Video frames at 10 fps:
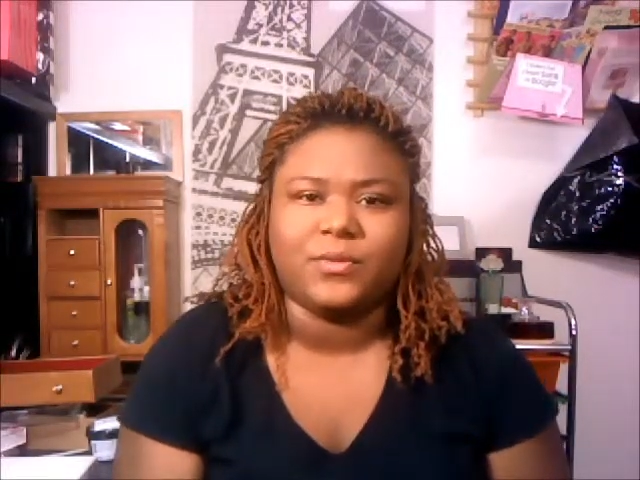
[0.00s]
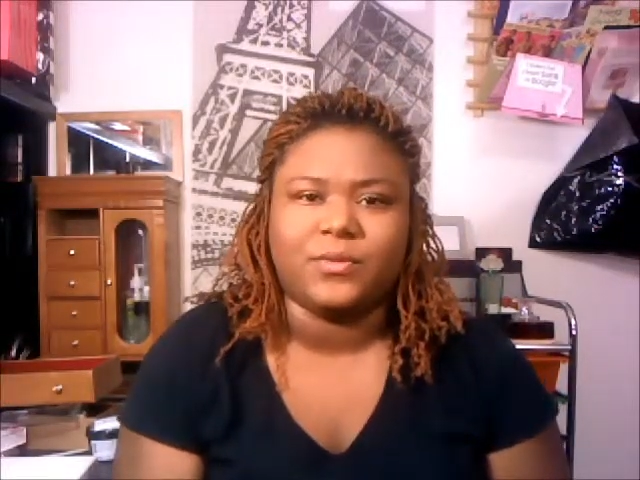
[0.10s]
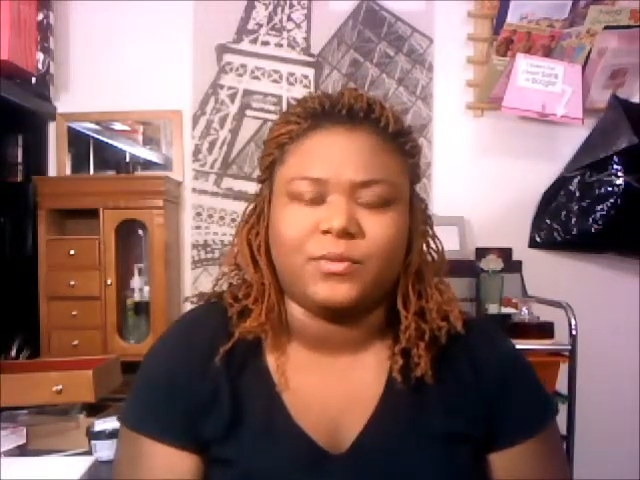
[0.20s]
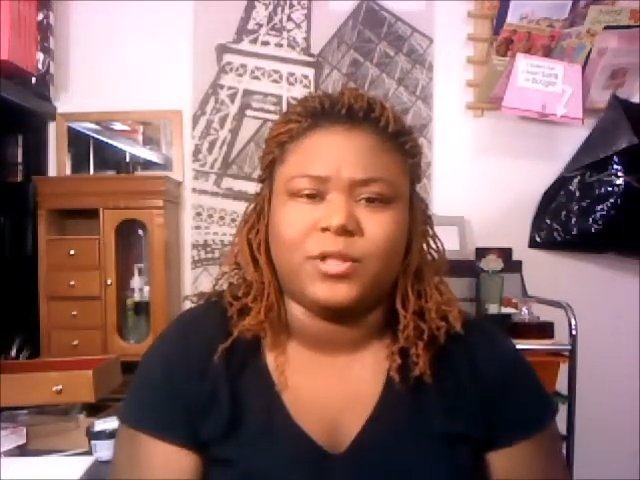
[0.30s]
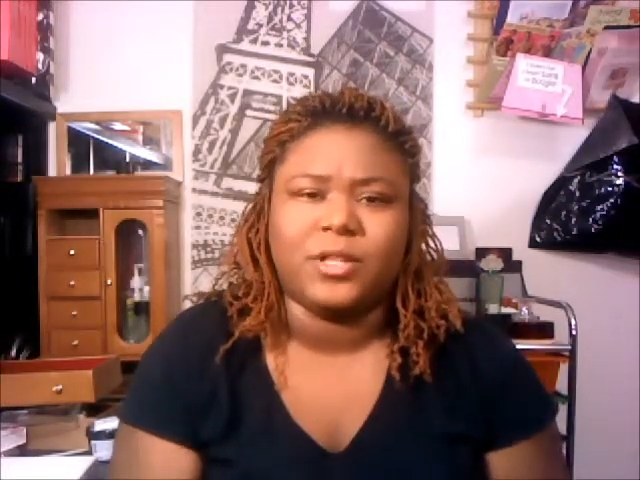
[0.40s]
from
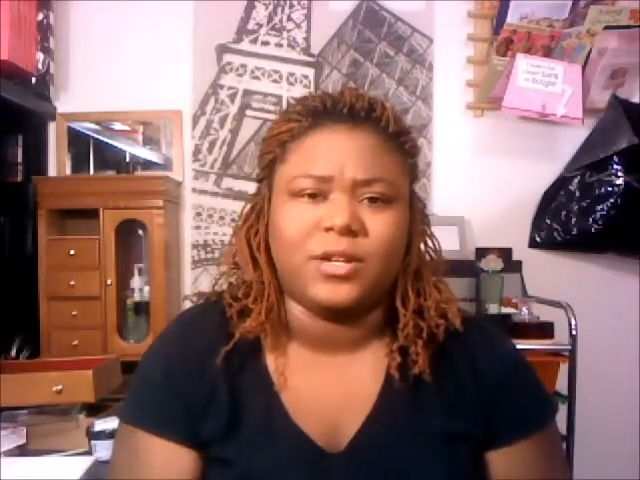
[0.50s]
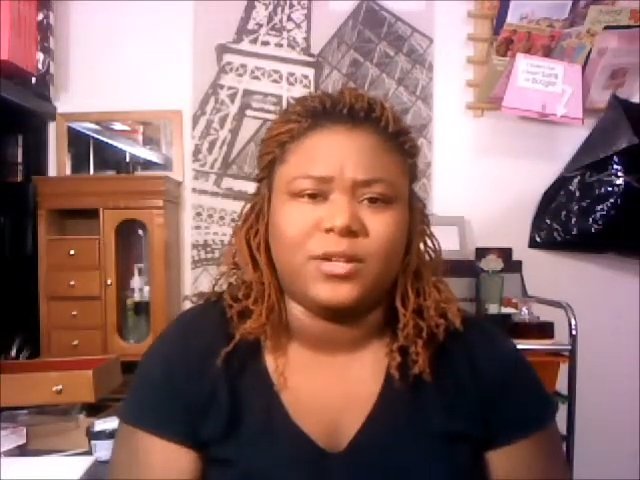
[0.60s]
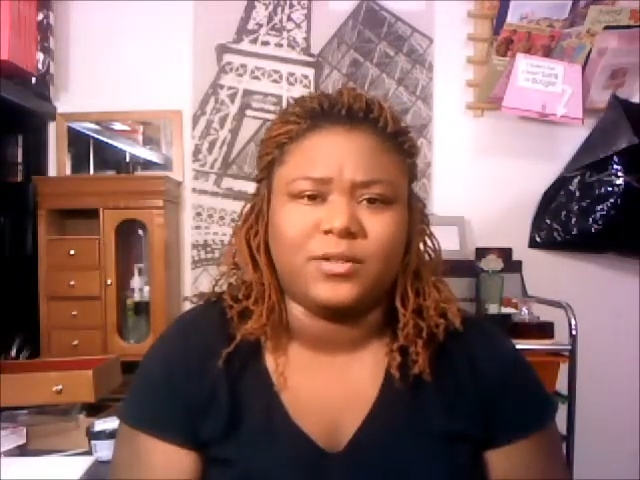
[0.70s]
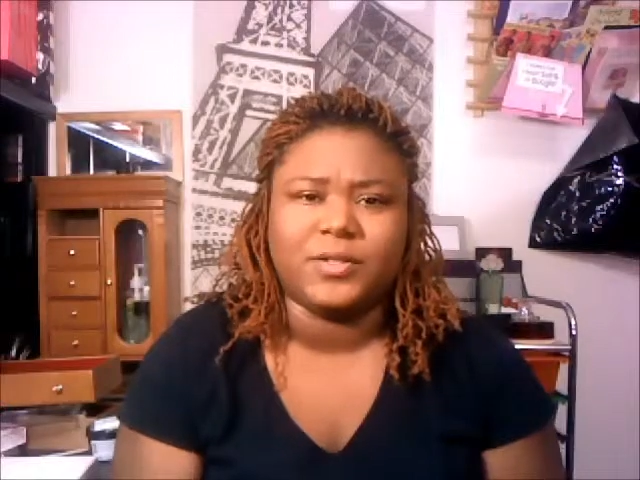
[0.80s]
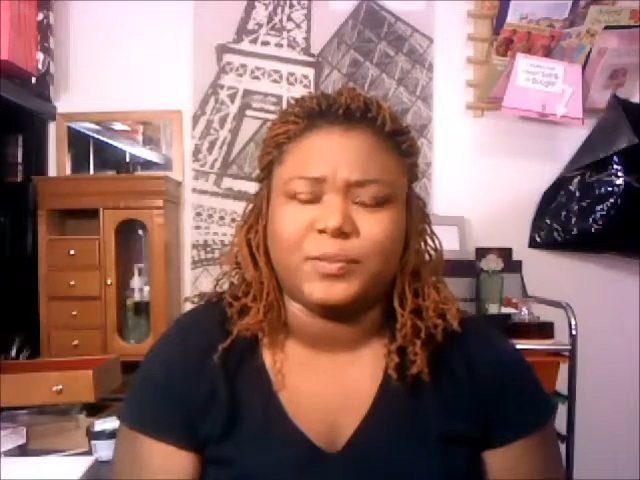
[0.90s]

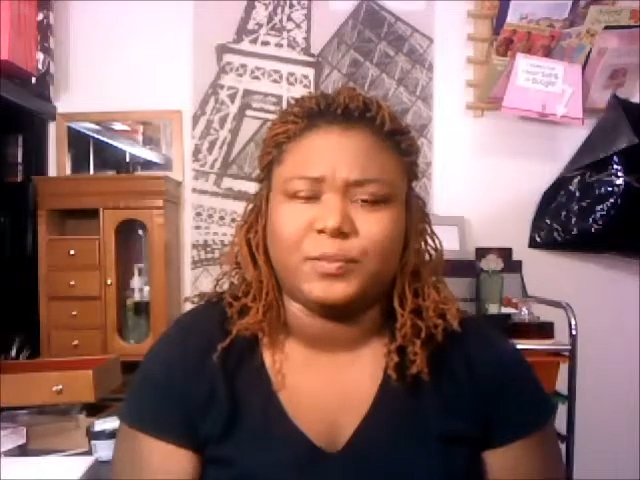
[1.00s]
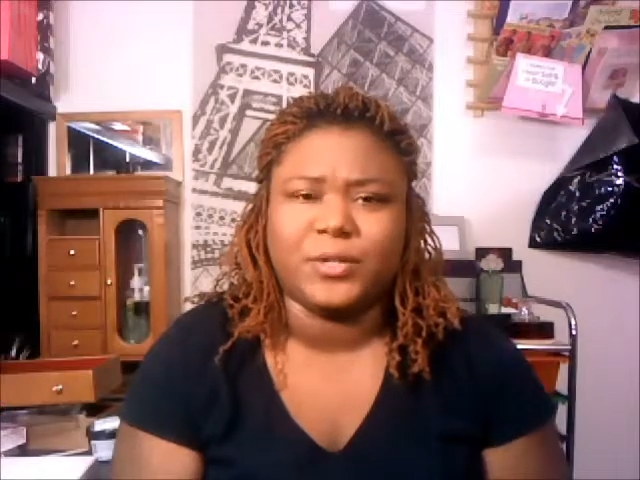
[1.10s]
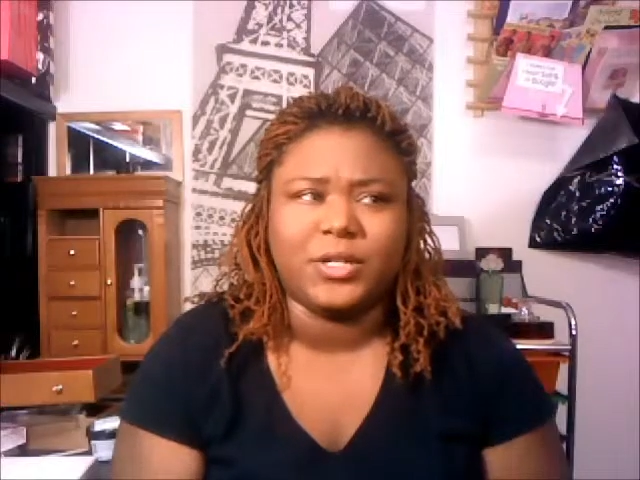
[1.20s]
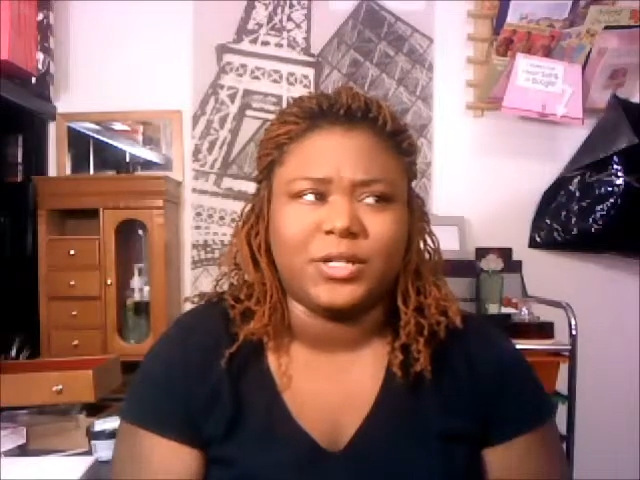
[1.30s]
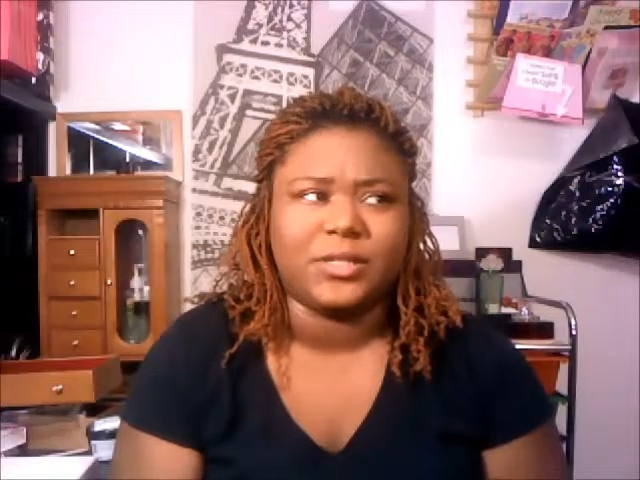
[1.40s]
clothes,
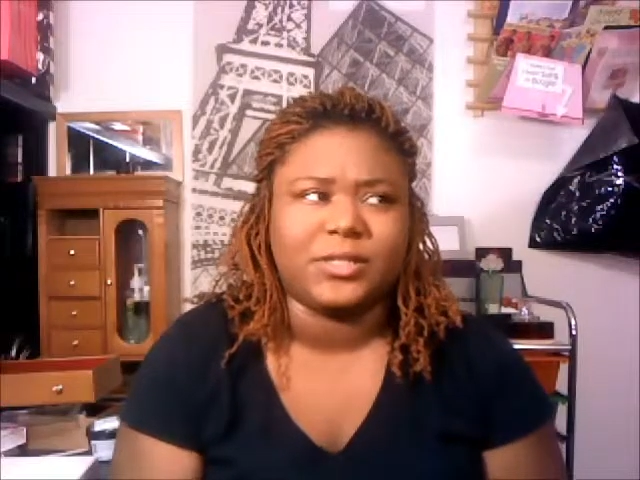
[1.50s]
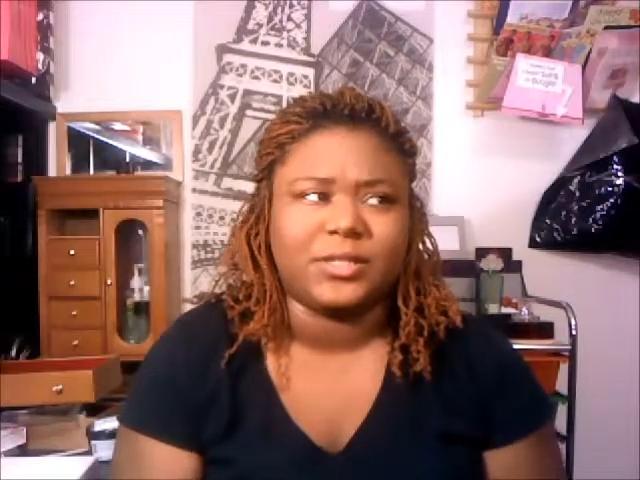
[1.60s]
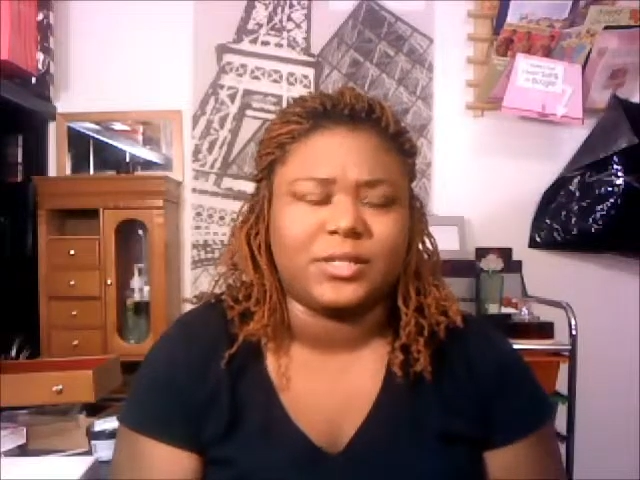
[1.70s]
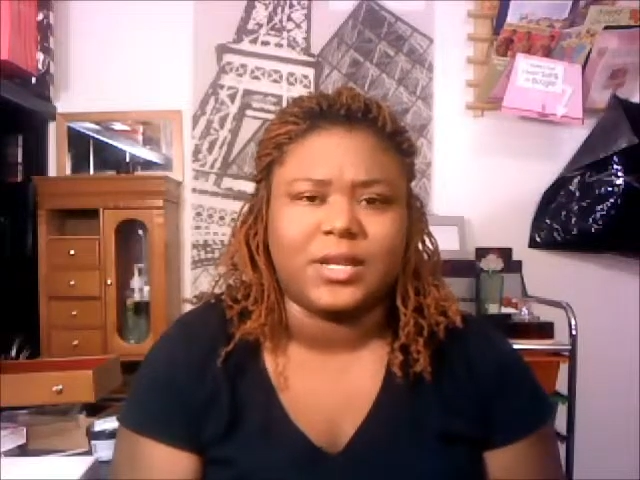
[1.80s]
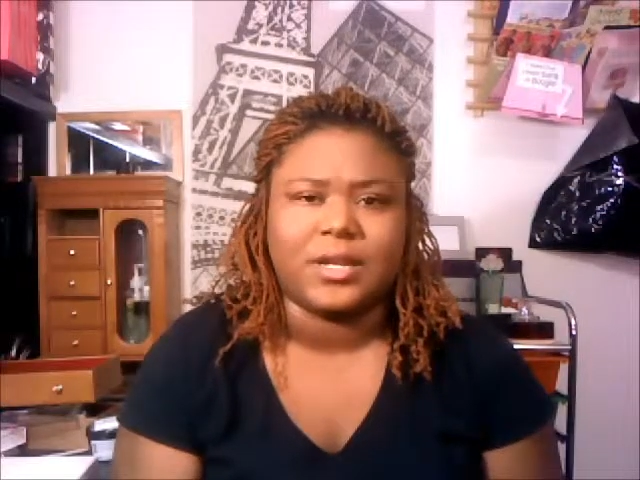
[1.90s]
books,
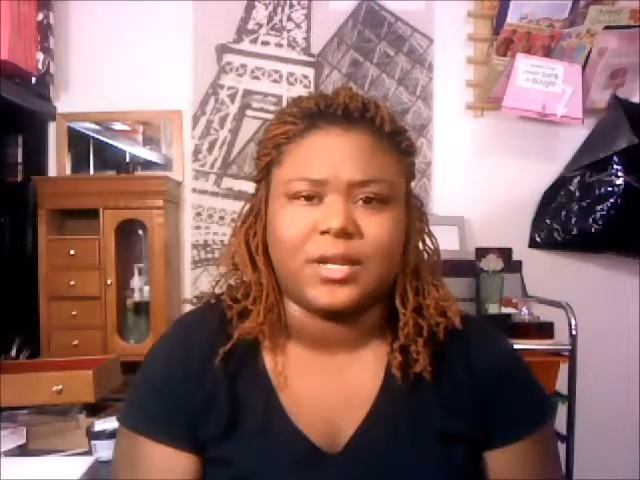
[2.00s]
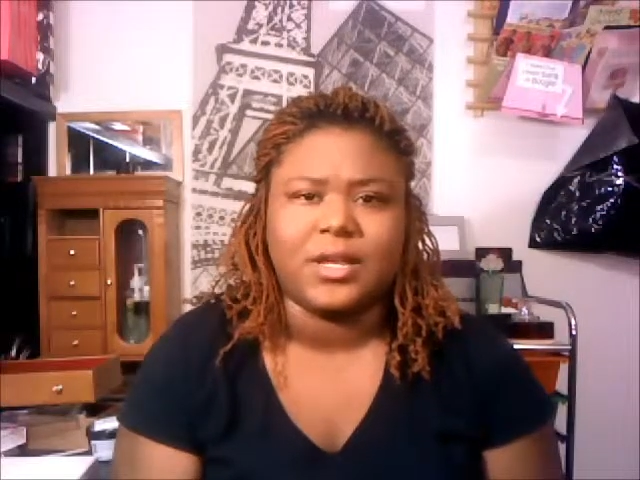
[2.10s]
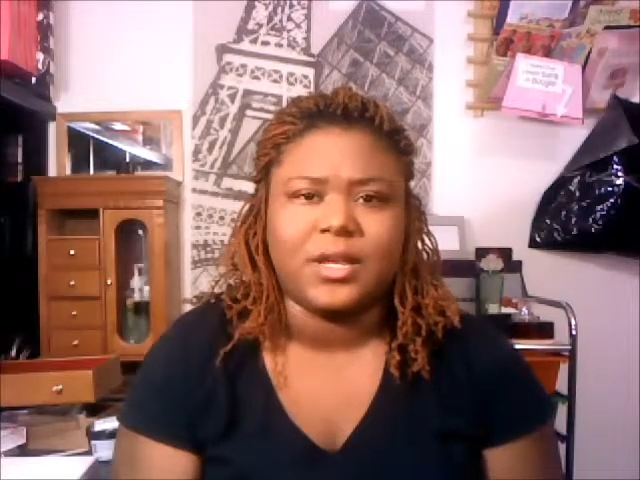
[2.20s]
and